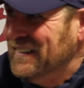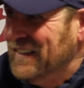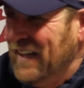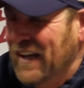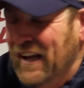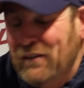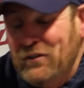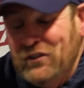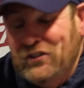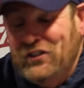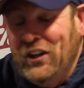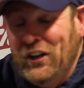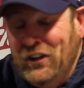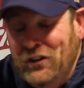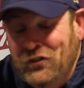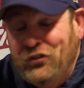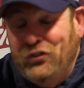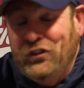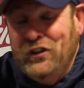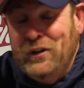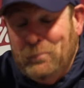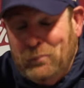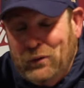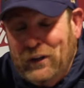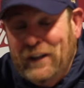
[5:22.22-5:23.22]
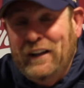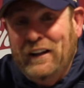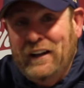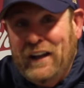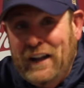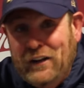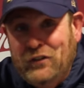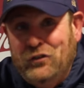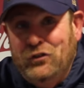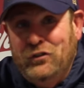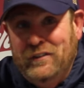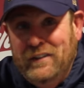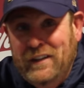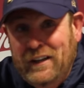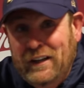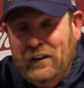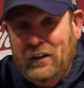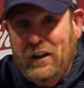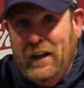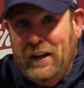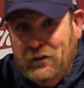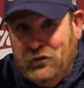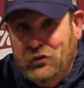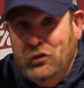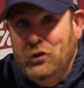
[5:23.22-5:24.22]
They have a tendency to play in a
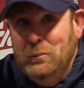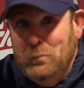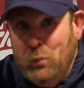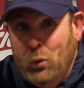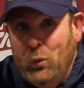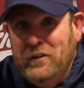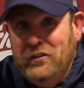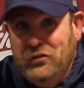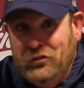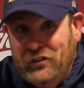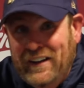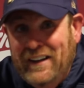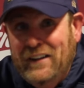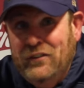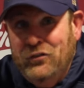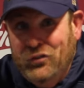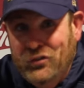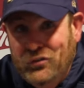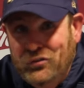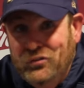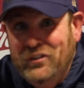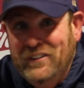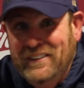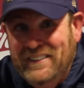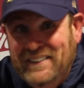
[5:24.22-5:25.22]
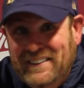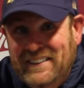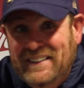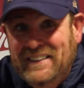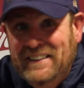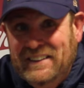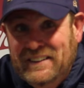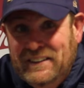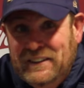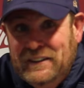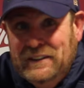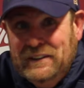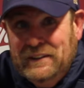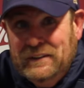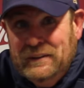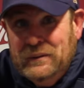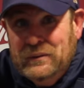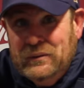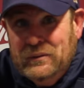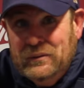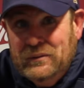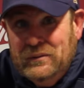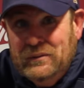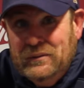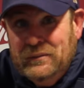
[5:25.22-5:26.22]
lot of two-point stances.
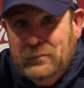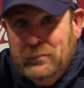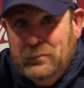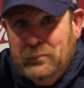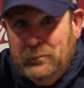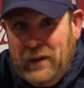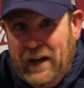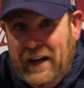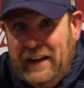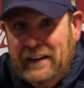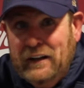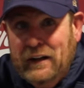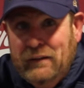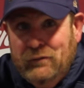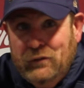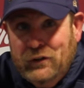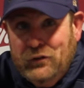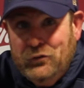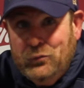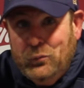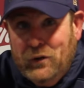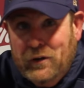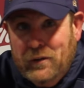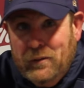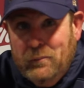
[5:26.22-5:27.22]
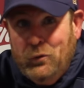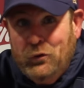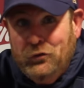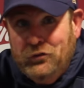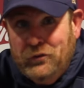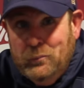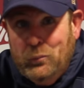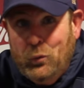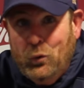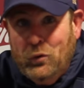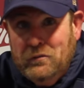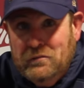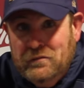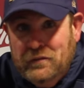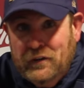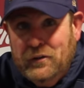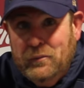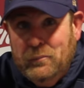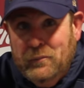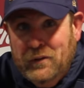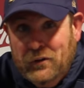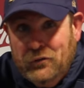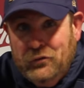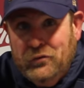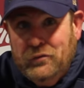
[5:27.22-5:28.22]
Pad level is one of the most important
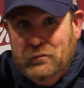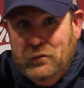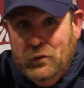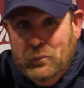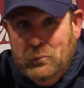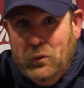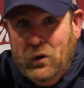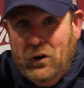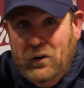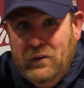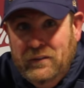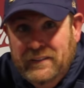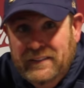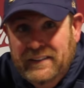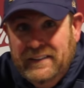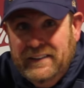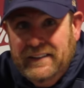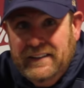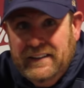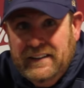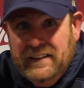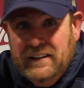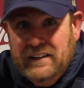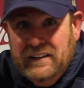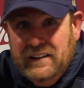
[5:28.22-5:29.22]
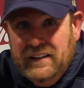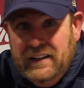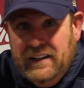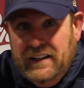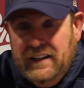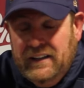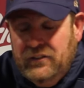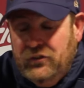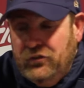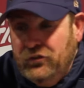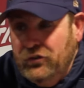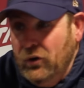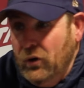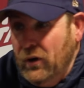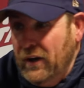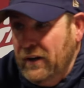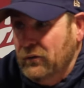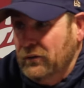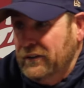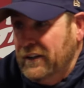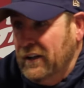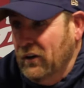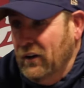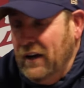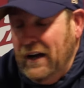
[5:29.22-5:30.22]
fundamentals of football. And so I
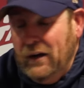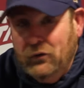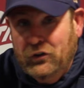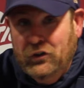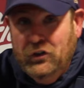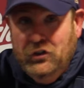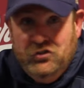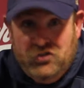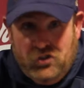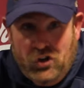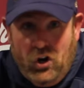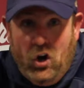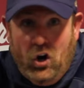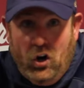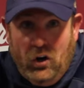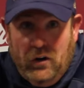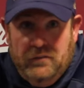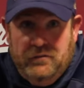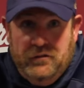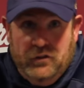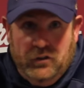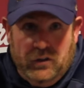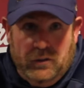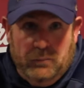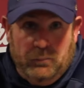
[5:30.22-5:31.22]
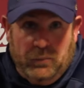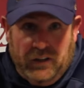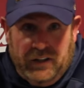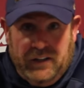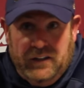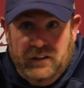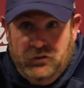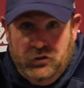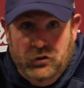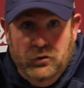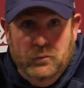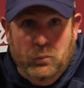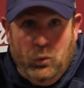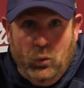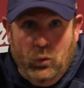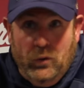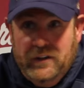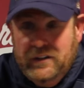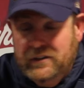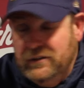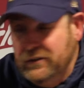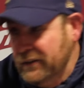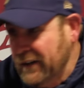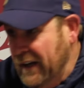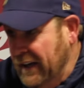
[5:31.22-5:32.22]
don't care how good you are, if you're going to play in a
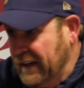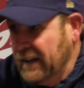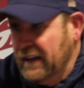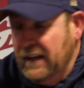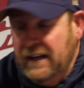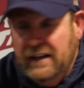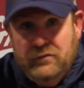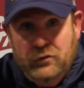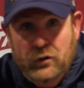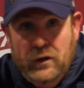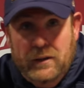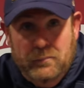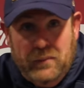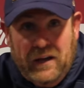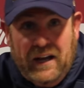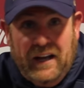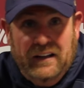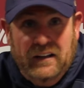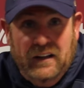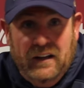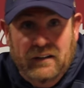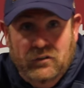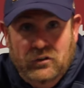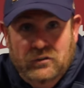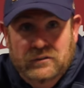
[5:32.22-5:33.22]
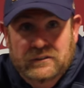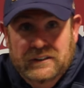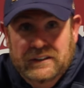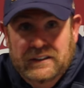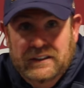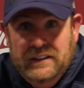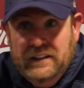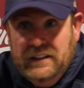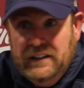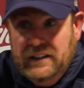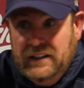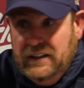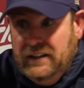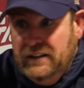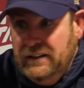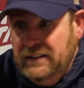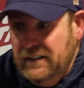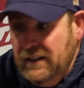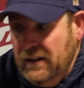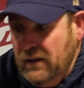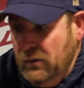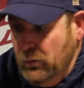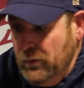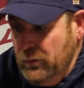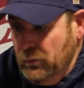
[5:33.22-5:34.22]
two-point, you're not going to have great pad level.
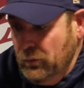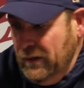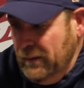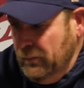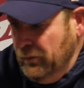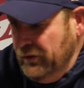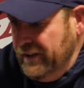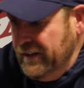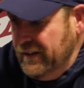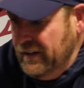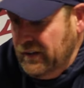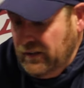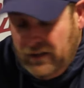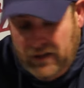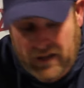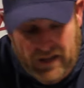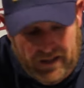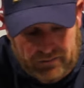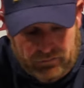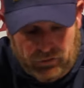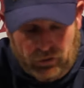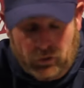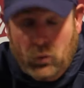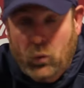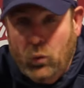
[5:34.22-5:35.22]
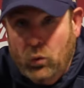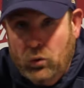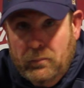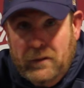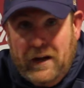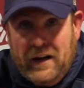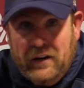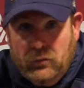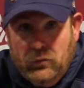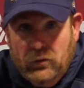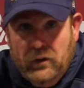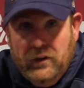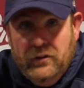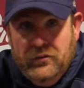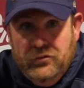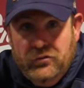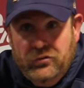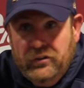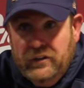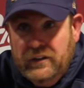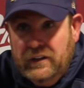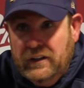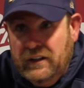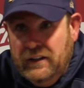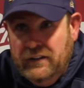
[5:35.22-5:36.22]
And we were able to hit a lot of our quarterback
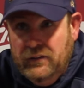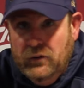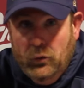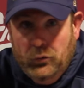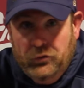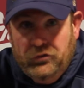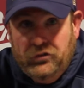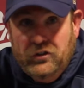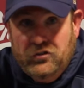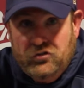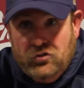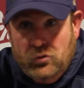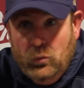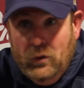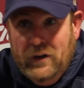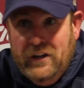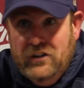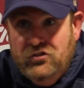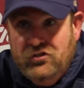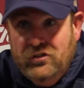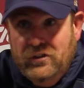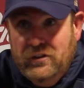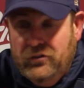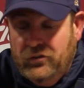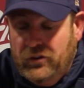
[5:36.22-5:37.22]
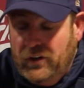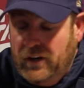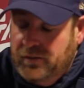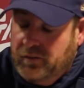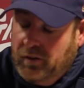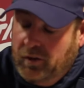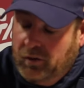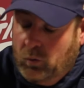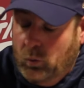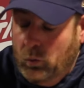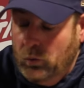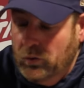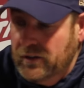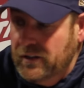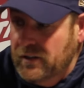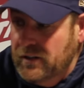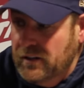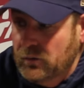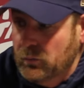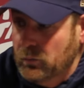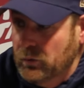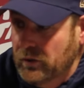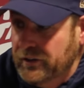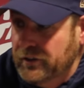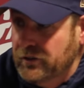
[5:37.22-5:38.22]
runs in those situations, and I thought Courtney
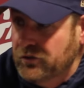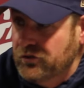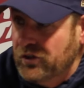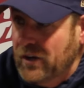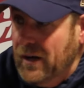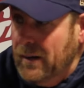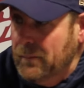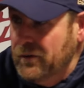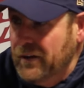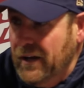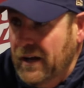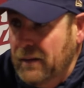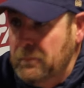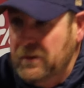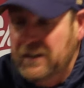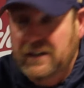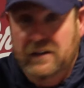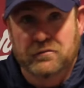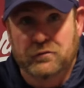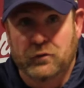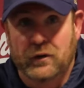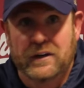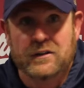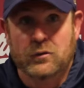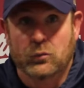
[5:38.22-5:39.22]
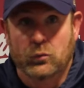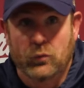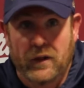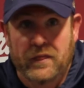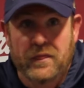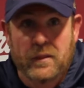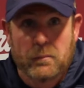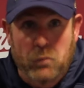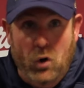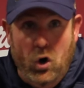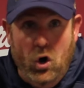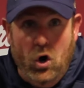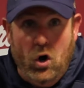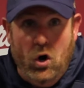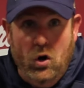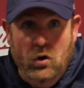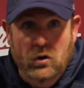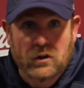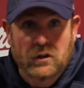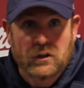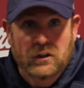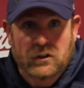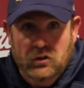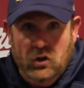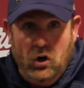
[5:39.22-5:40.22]
did a really good job of not being afraid to run the
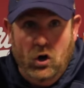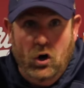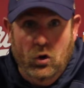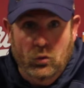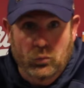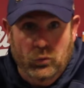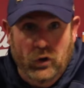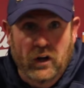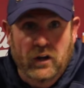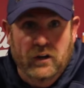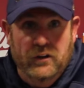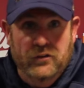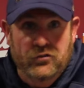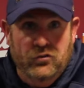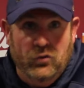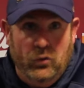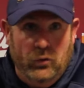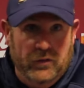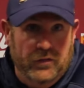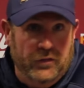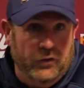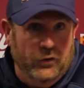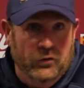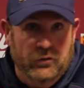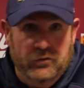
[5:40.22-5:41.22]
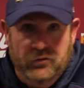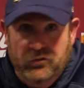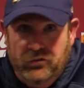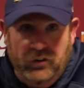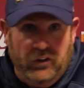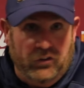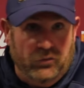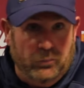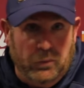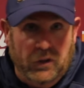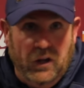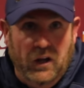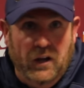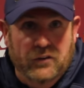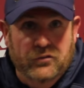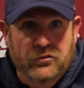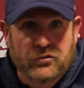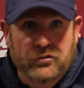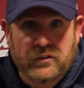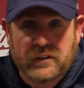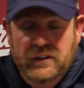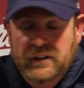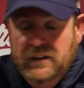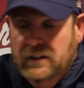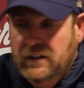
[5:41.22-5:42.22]
ball, call runs on 3rd and
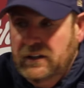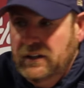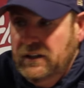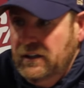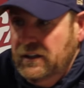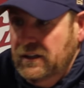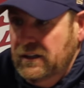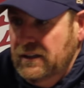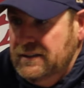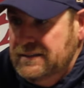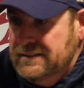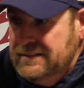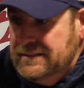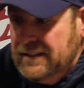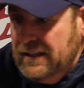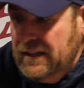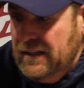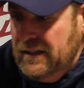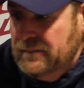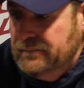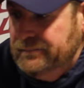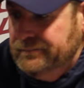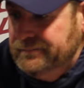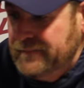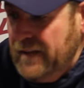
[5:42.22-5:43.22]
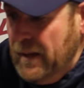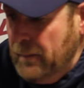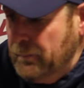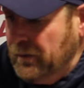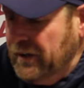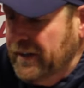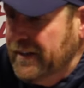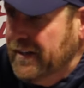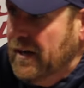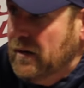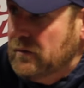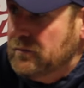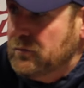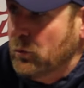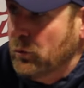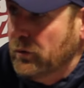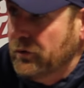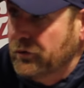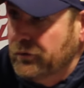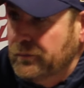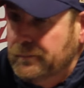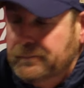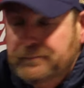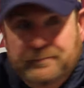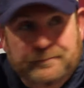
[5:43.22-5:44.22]
6+, and that played out
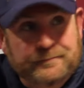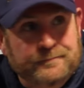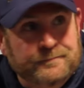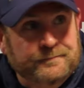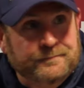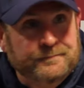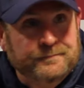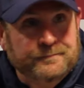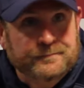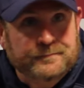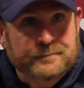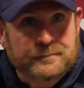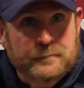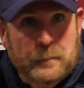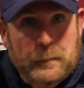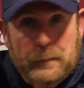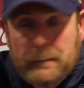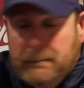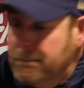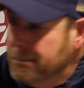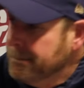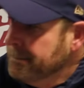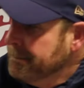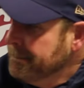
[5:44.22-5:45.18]
for us. How tough